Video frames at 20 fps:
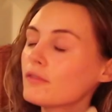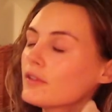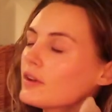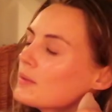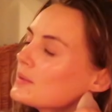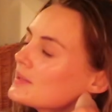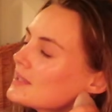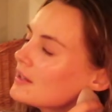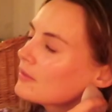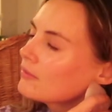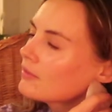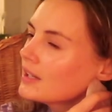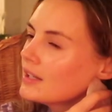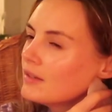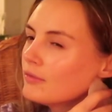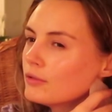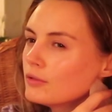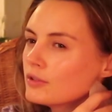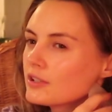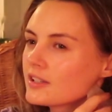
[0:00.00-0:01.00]
And I was in a really
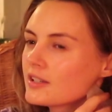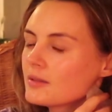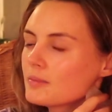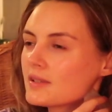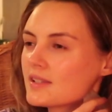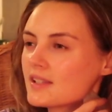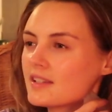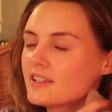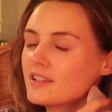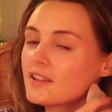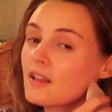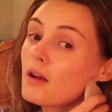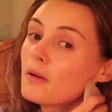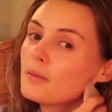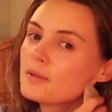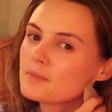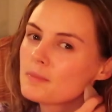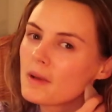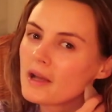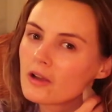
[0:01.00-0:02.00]
fortunate position that I
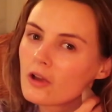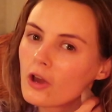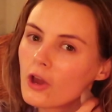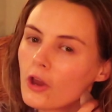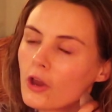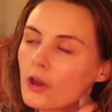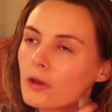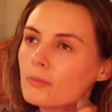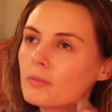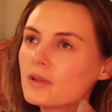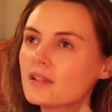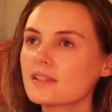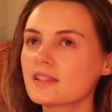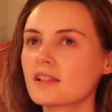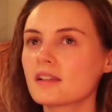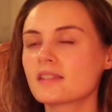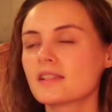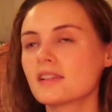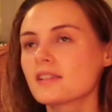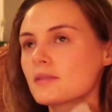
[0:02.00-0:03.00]
was back home in
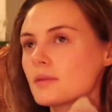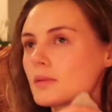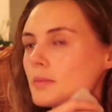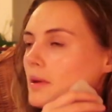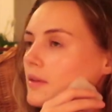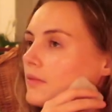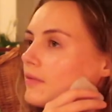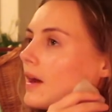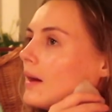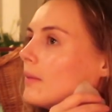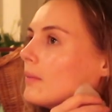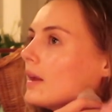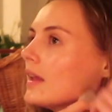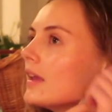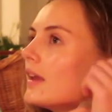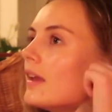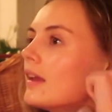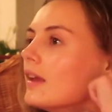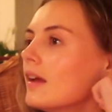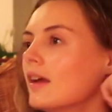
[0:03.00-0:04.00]
Sussex with my
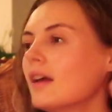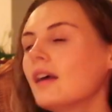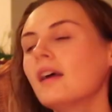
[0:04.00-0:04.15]
family.